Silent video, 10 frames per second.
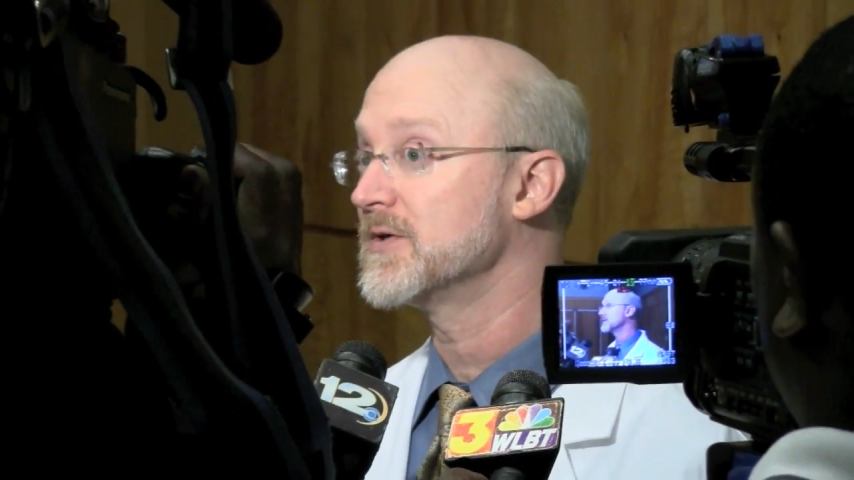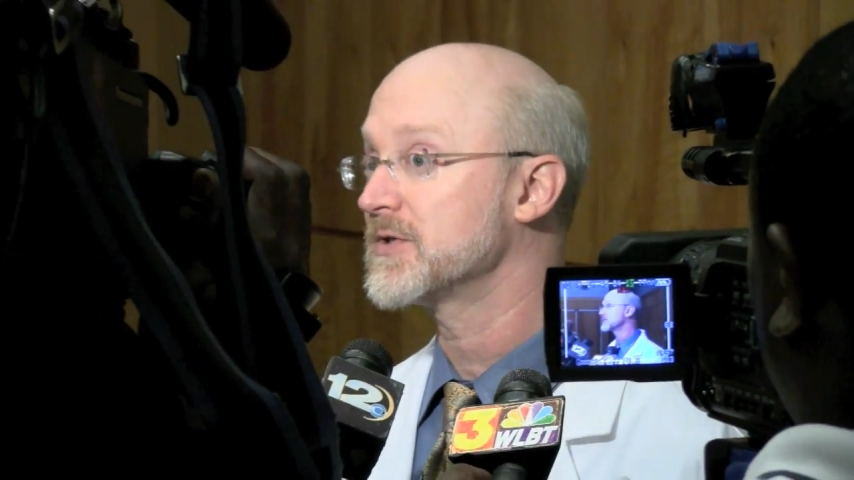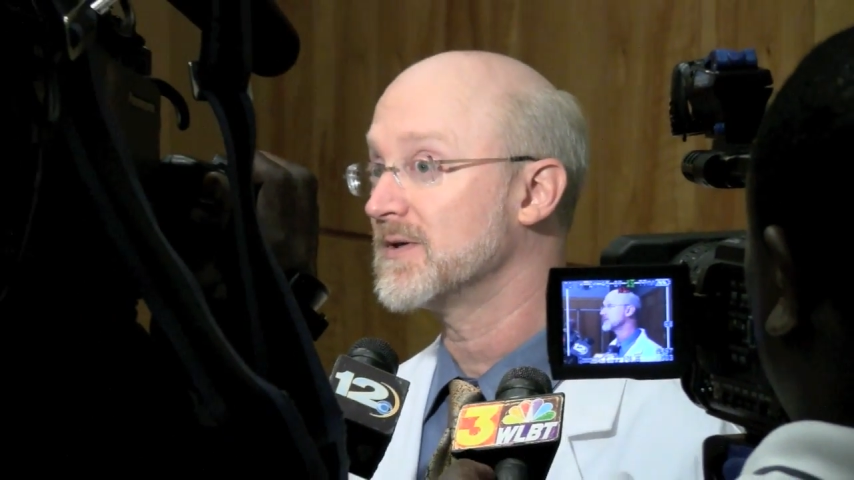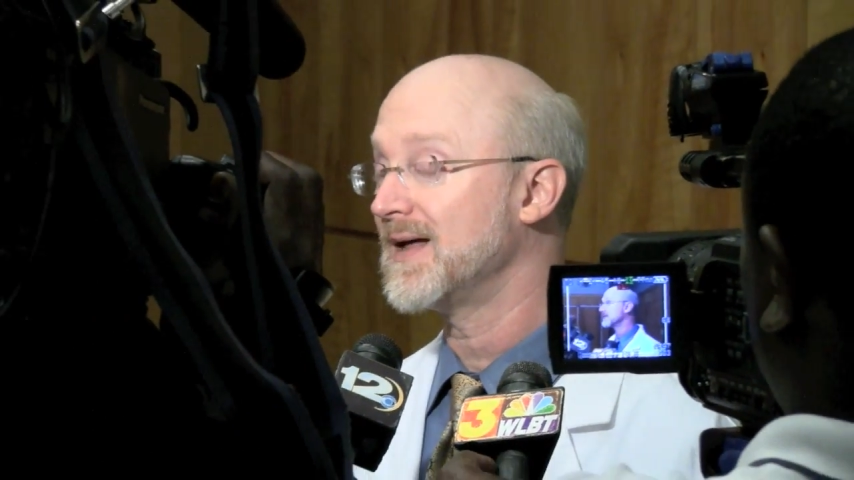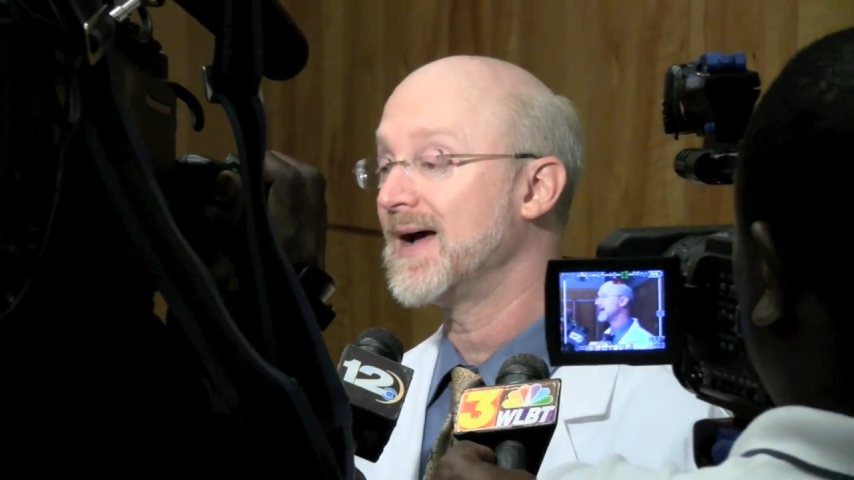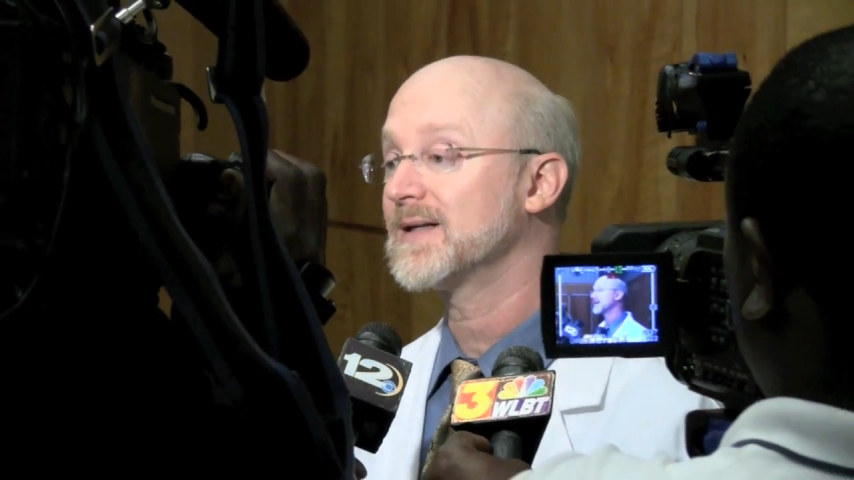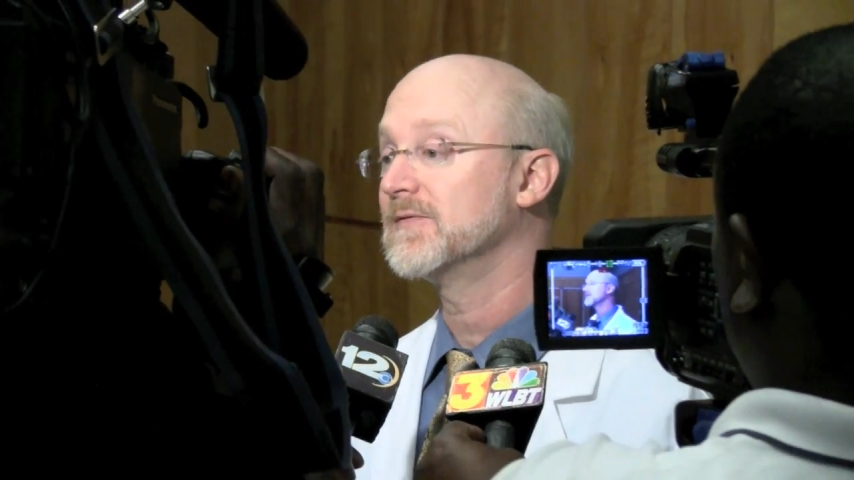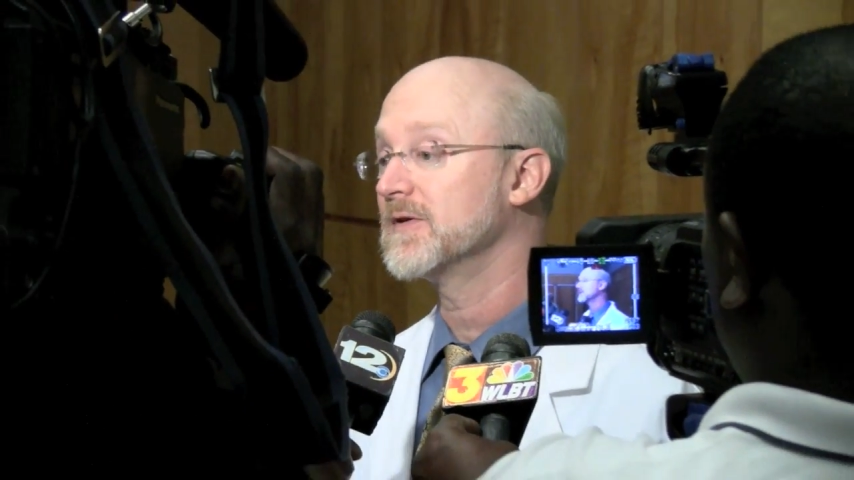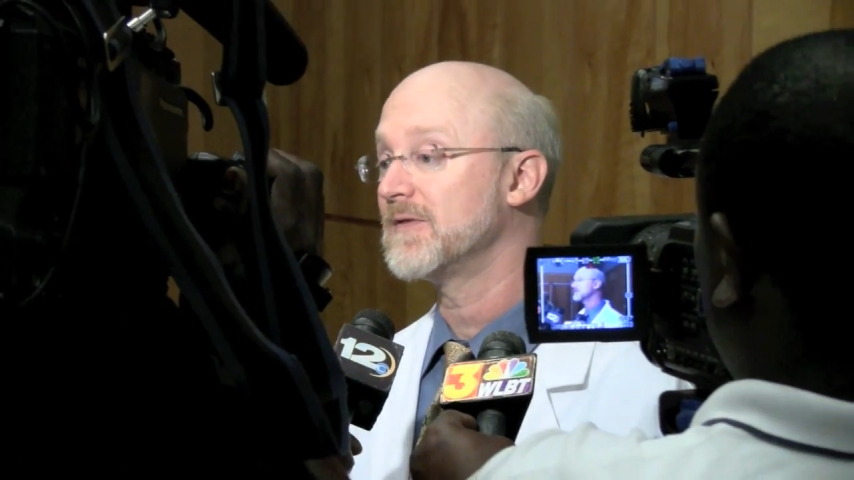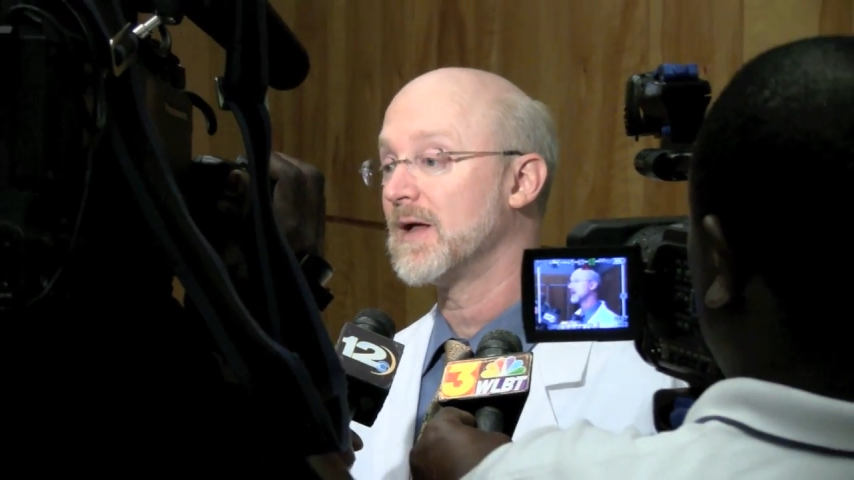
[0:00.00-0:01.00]
bring their
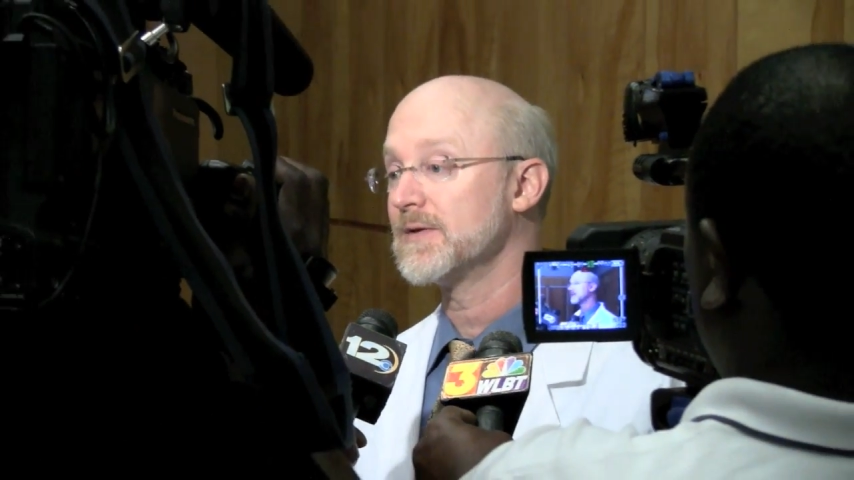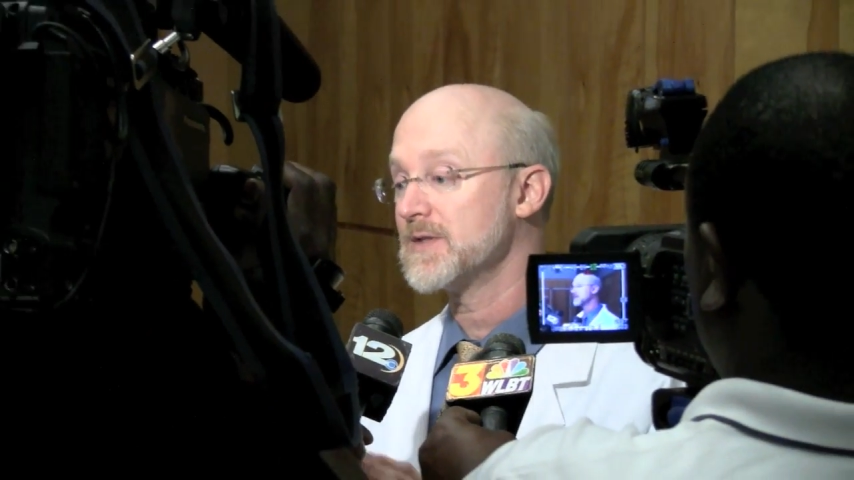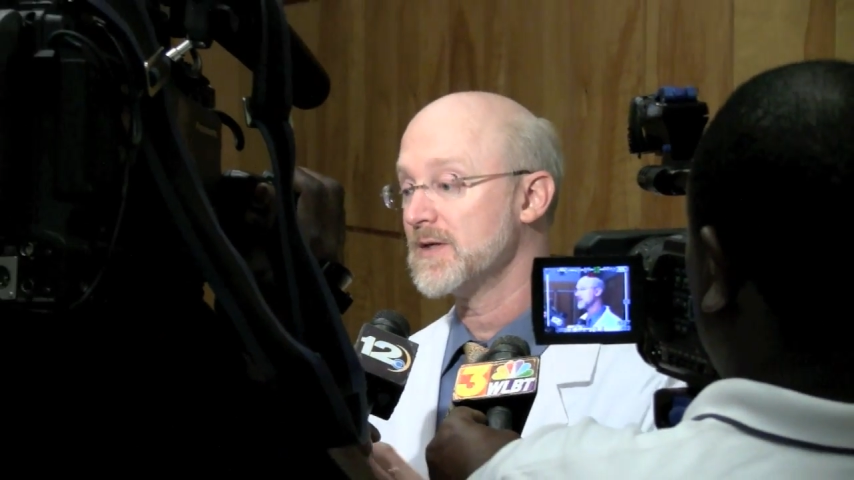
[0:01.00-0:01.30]
teams with them.